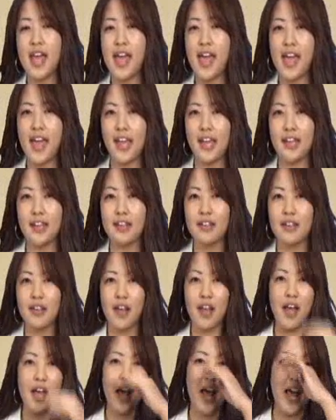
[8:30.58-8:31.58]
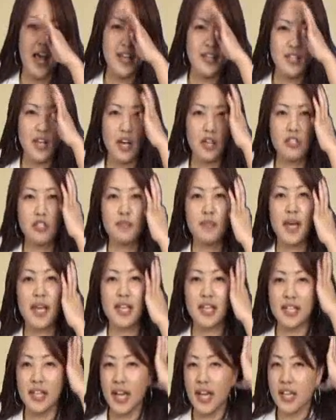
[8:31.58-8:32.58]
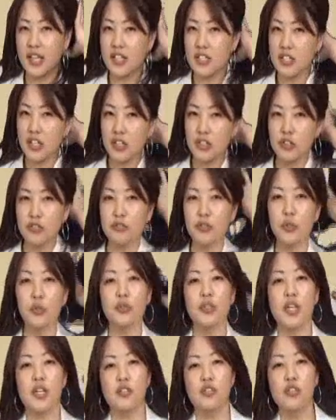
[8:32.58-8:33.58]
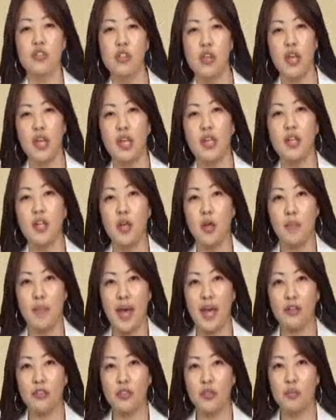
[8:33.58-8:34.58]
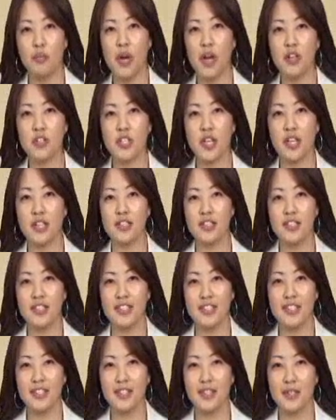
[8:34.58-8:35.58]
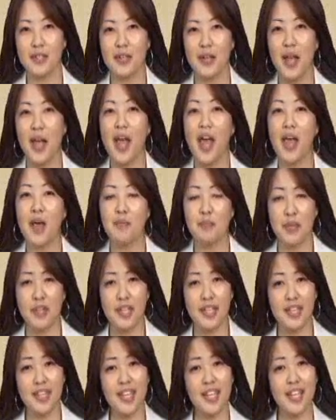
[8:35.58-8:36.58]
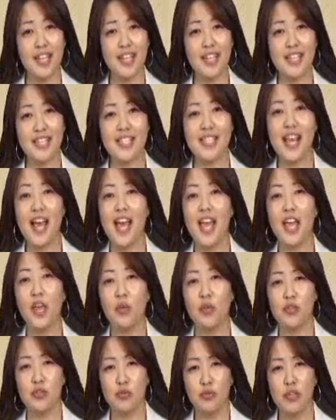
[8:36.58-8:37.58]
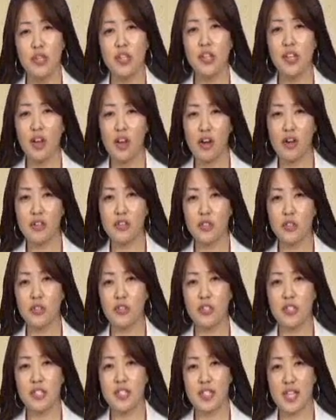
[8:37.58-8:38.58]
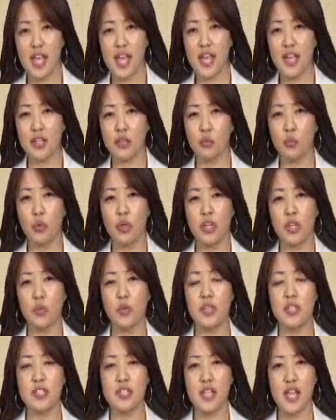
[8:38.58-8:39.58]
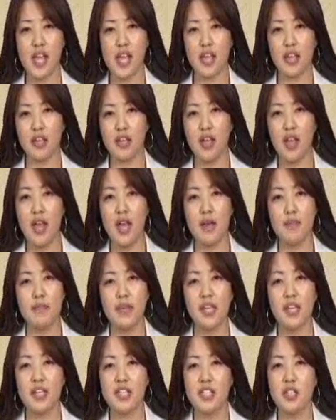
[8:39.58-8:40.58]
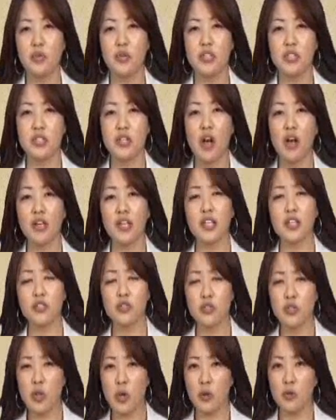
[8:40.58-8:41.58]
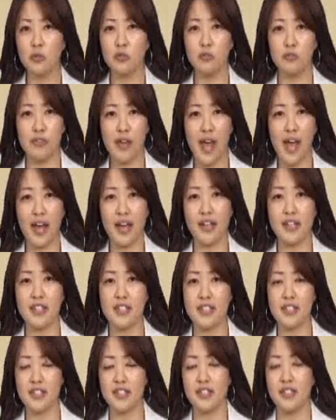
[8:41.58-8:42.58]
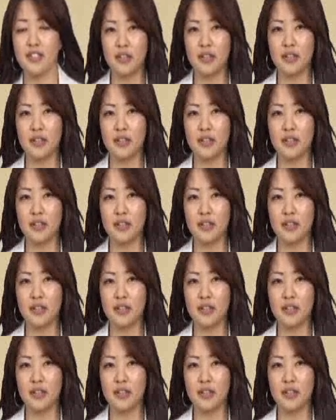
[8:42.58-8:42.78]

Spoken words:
A. I talked to my client on the phone yesterday about the project. But the thing is, it was really hard to understand what he was saying because he was talking so fast.